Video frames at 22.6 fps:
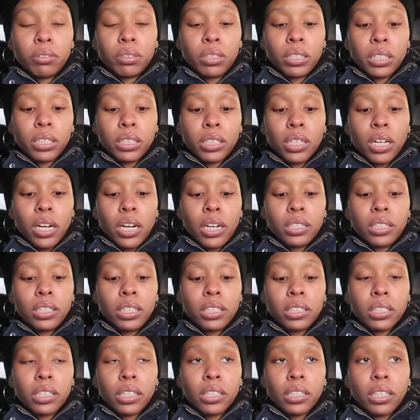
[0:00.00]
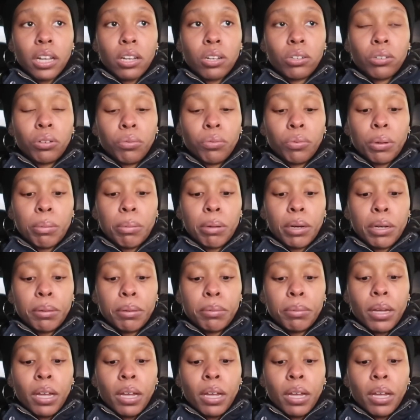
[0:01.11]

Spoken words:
because the car didn't take that long to warm up.